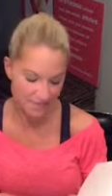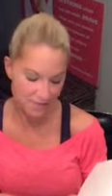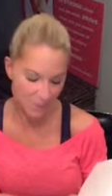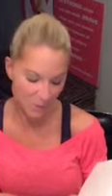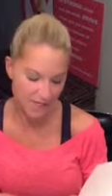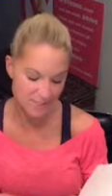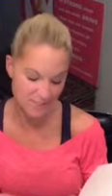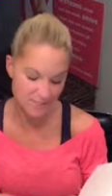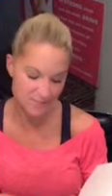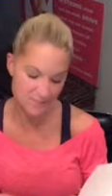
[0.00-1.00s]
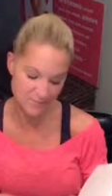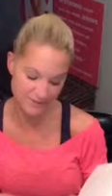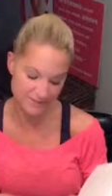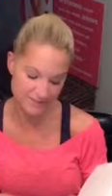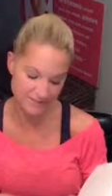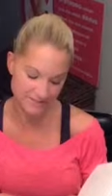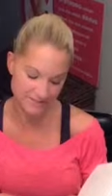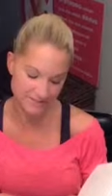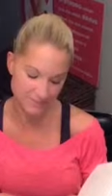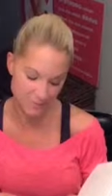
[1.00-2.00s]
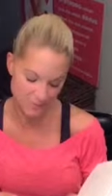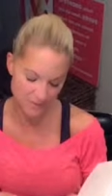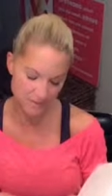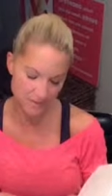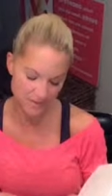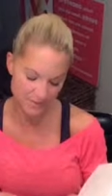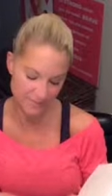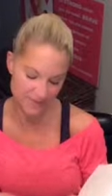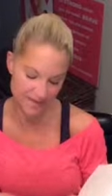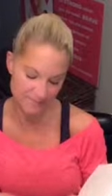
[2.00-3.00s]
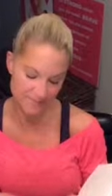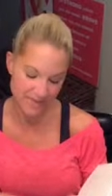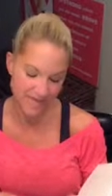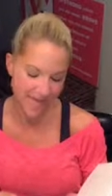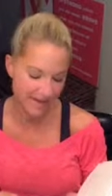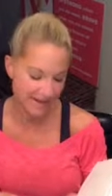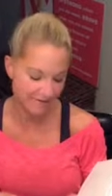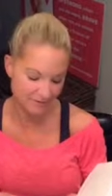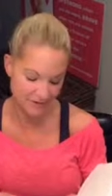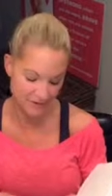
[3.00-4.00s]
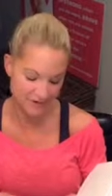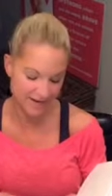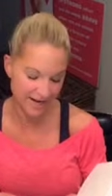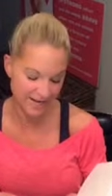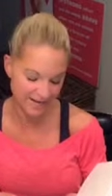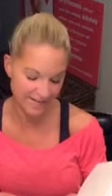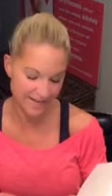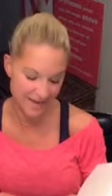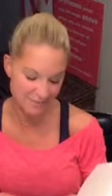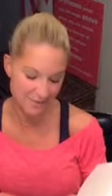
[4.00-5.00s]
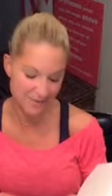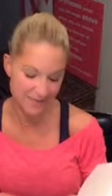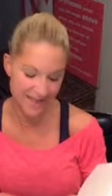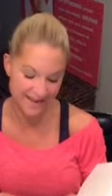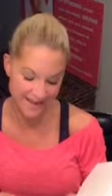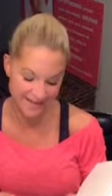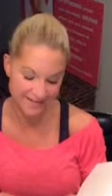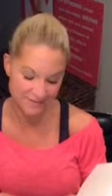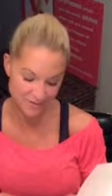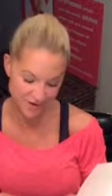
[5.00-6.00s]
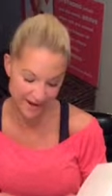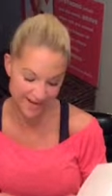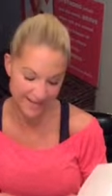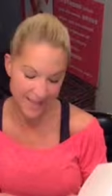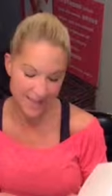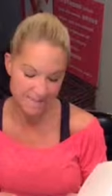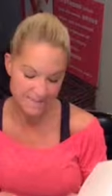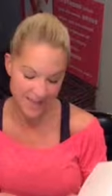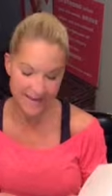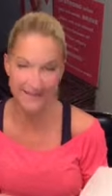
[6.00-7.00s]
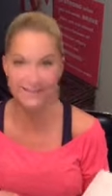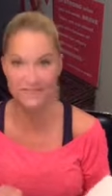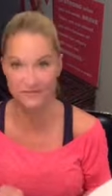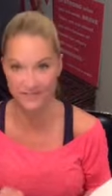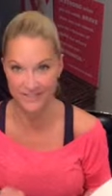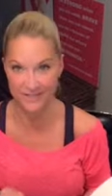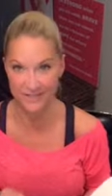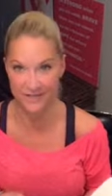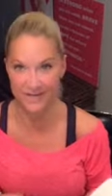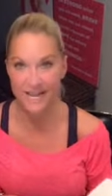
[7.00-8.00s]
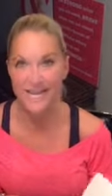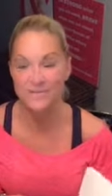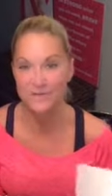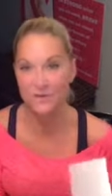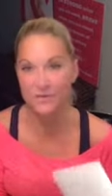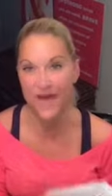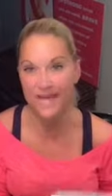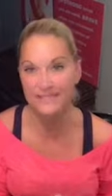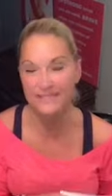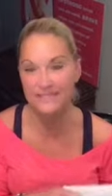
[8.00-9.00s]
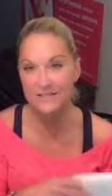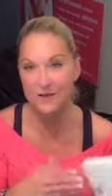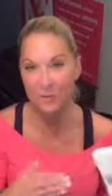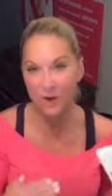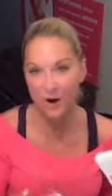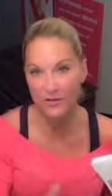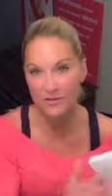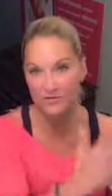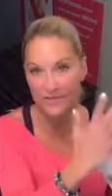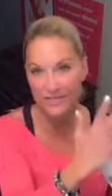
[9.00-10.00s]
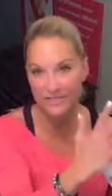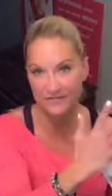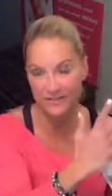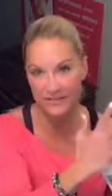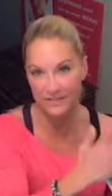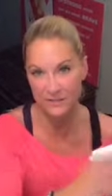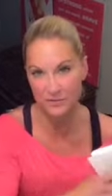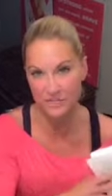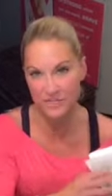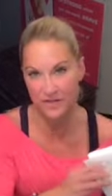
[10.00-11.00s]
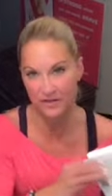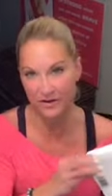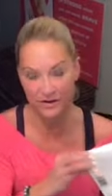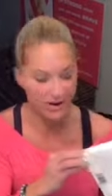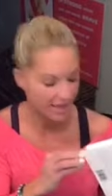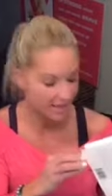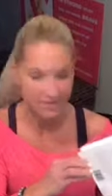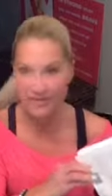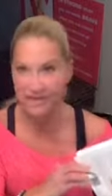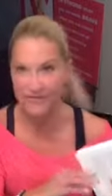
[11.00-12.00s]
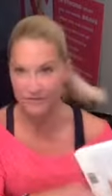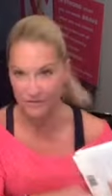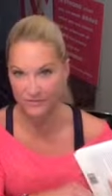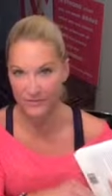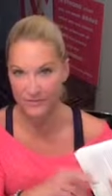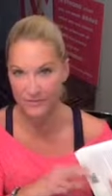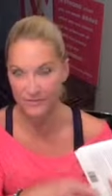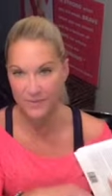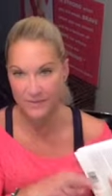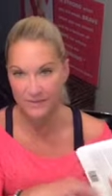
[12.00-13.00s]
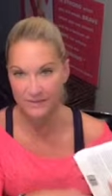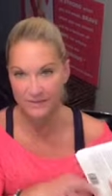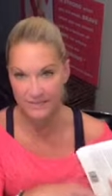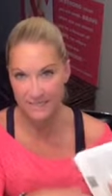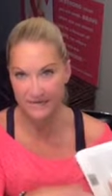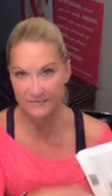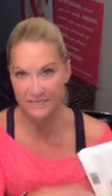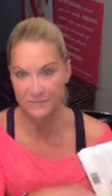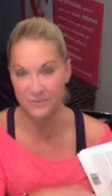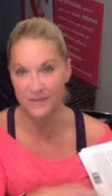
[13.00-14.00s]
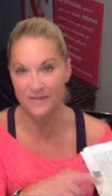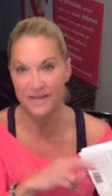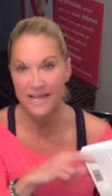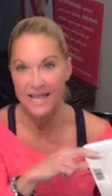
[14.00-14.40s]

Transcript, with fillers: The more I tried to be perfect, the more miserable I became. At every turn, I ended up on that negative track back to victimhood. So that's where all those V's feed into each other. The first V being stuck in victimhood.